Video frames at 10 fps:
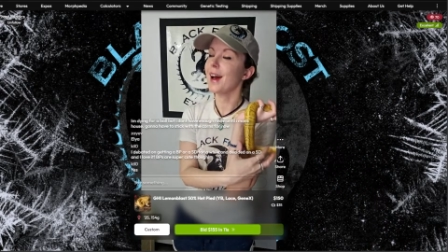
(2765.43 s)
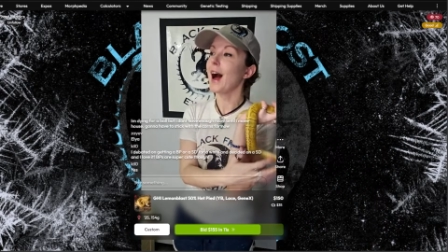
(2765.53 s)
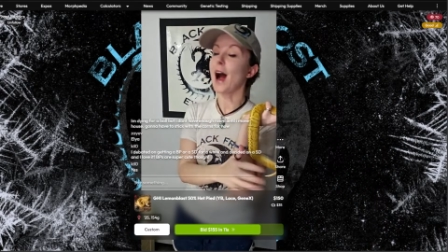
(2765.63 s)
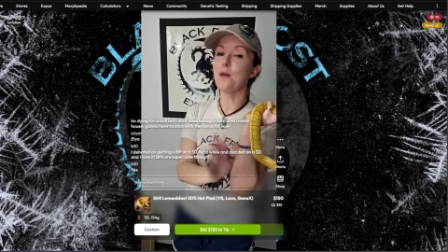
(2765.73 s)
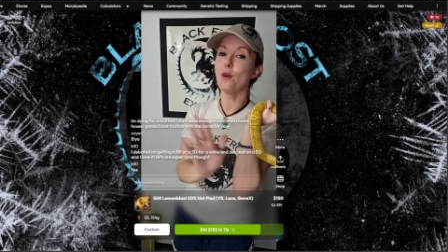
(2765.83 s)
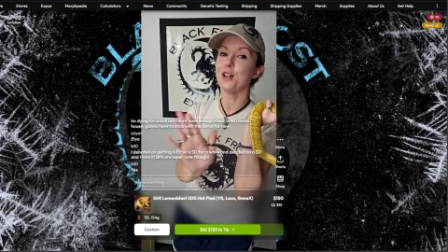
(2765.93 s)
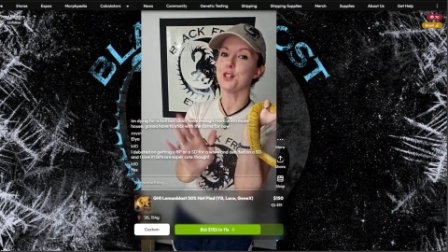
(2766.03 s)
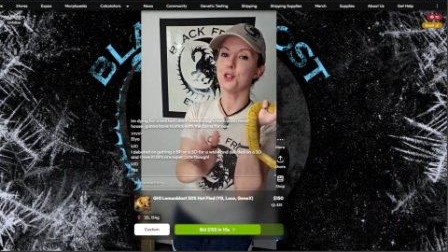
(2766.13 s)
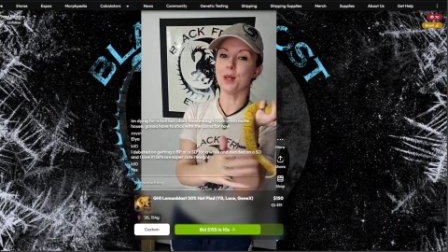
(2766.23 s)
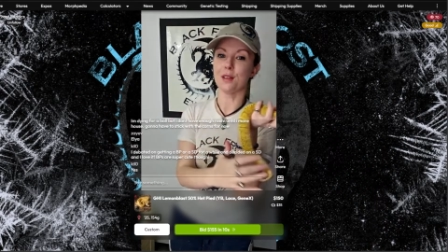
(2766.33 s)
I want
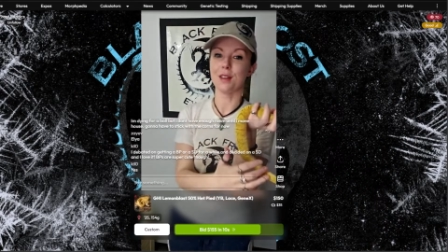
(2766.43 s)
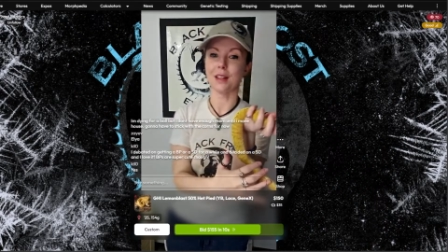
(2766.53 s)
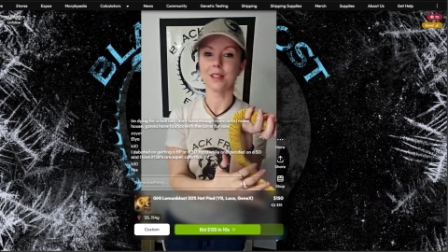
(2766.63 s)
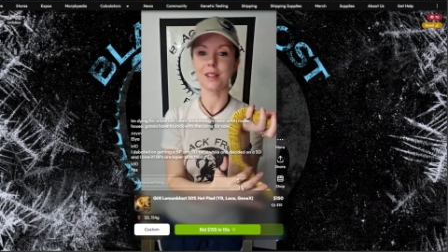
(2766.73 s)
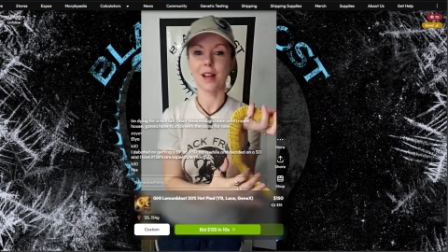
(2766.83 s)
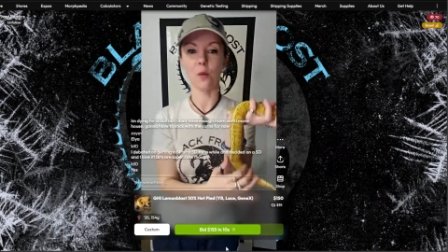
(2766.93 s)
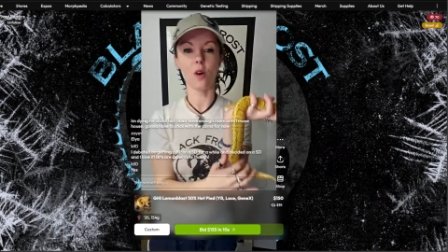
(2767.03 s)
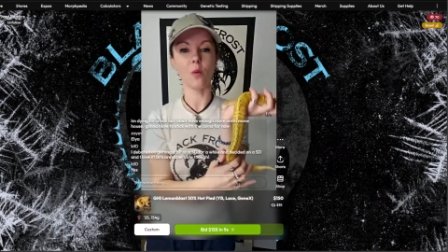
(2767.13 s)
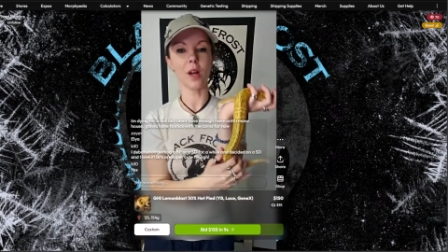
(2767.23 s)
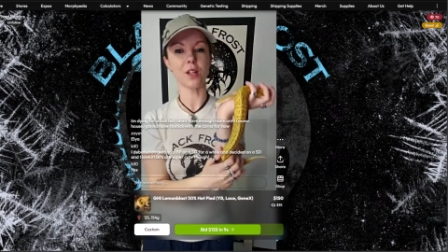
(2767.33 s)
too many things. I
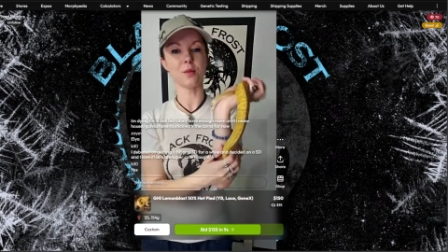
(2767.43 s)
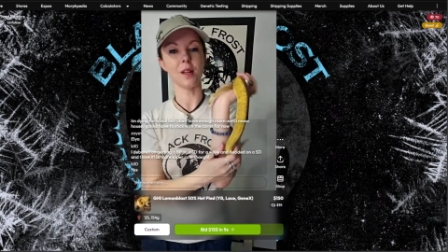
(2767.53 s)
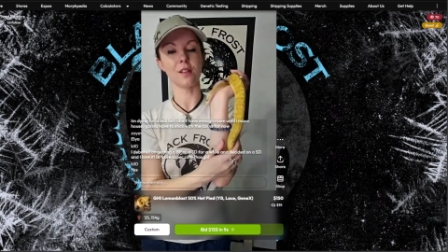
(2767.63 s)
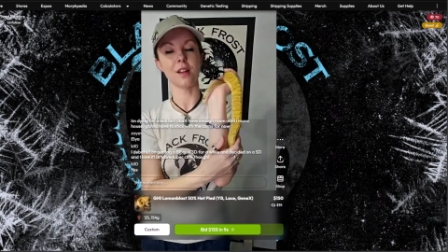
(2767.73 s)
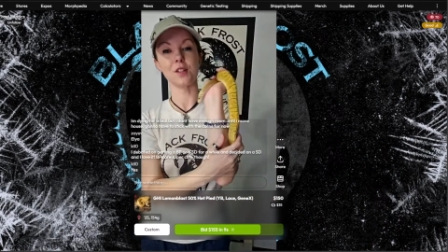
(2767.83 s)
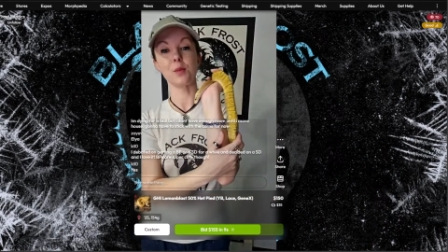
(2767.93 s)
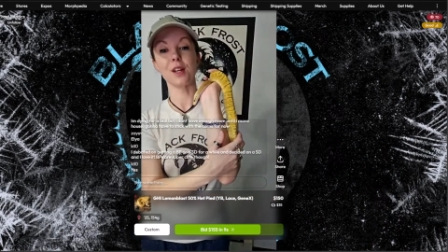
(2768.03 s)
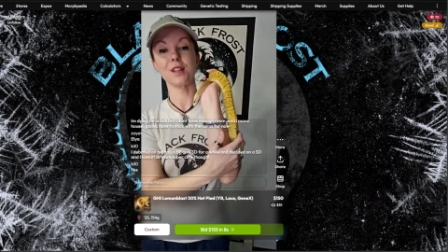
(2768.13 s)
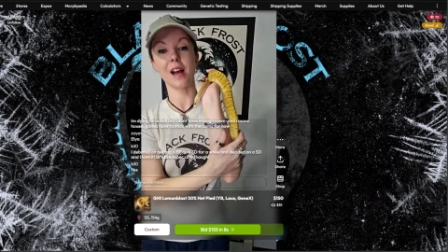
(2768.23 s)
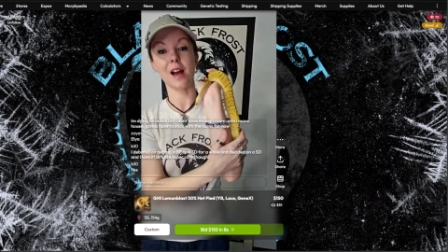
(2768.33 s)
want way too many things
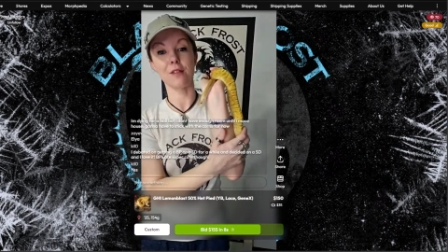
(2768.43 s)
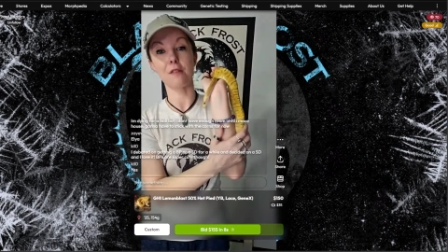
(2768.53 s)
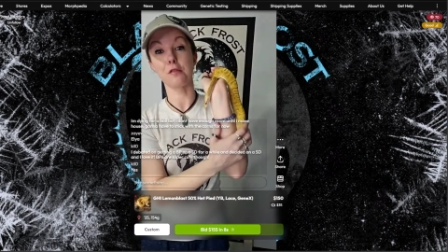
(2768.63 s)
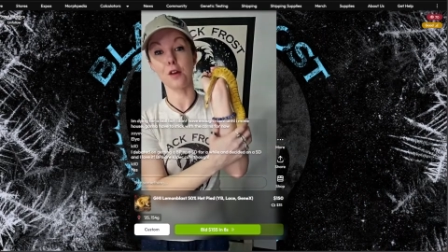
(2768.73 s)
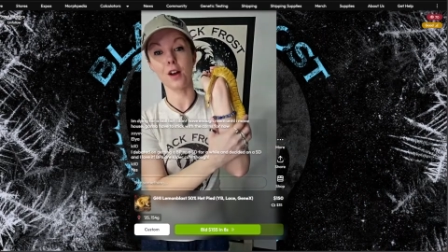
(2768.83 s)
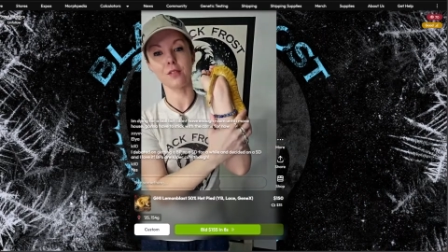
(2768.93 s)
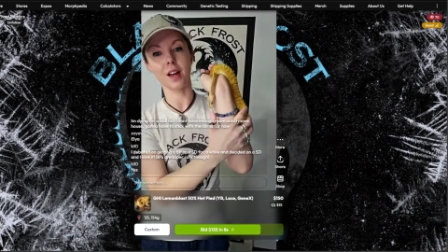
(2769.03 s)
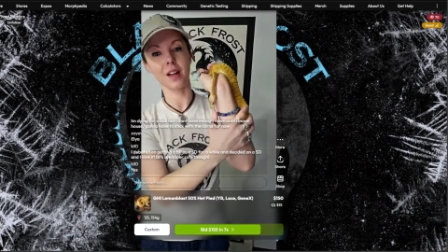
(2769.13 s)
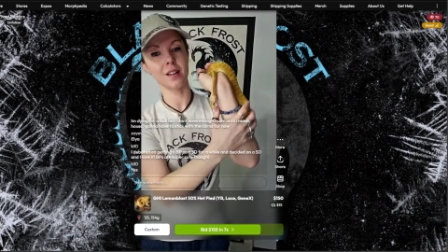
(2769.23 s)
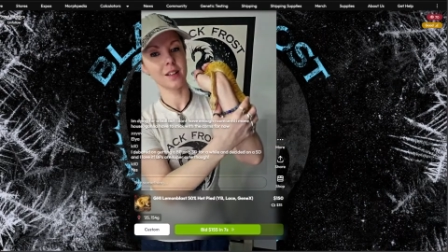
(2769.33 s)
because I've thought of
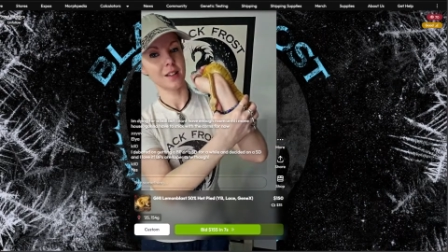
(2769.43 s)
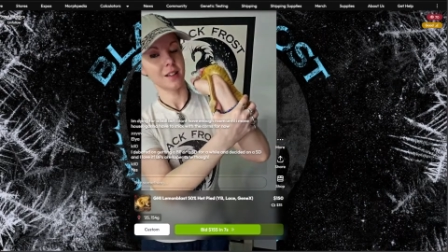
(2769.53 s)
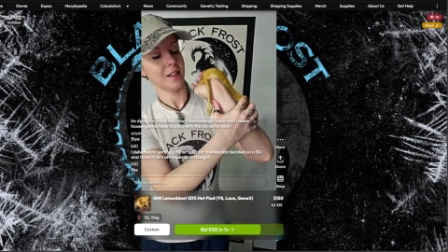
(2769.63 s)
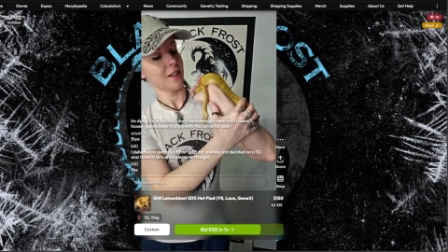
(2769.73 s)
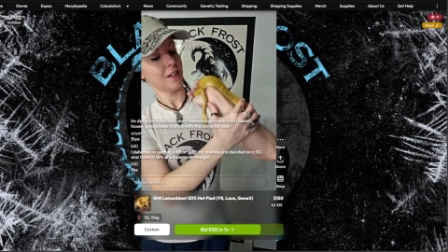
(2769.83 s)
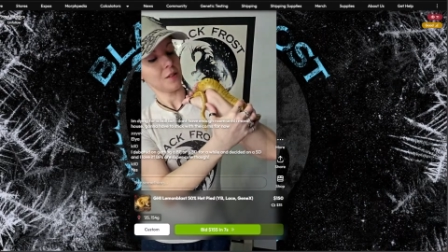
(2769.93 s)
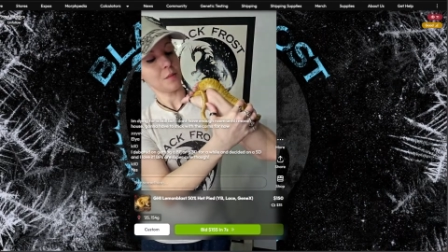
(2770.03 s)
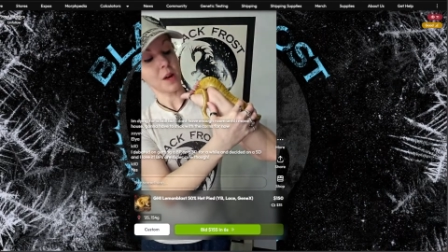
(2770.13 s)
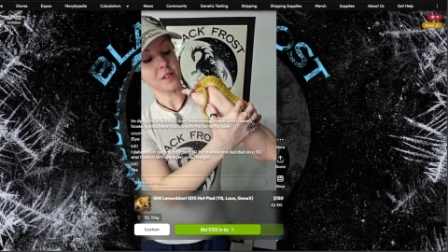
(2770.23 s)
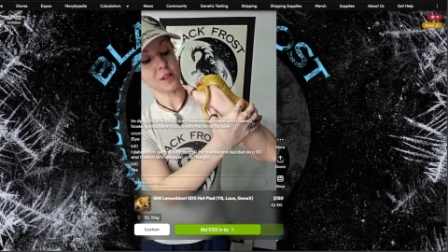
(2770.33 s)
that
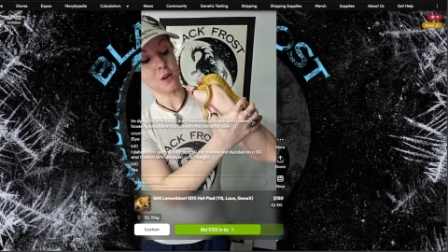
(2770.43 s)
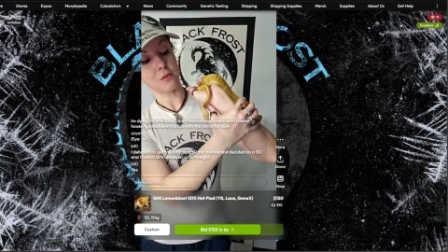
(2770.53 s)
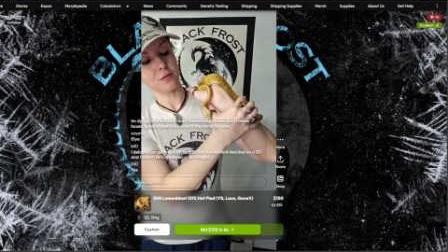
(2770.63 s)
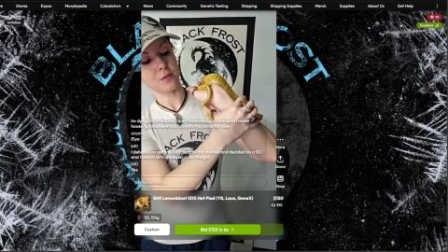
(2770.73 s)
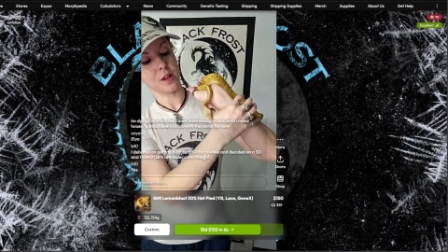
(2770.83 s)
myself.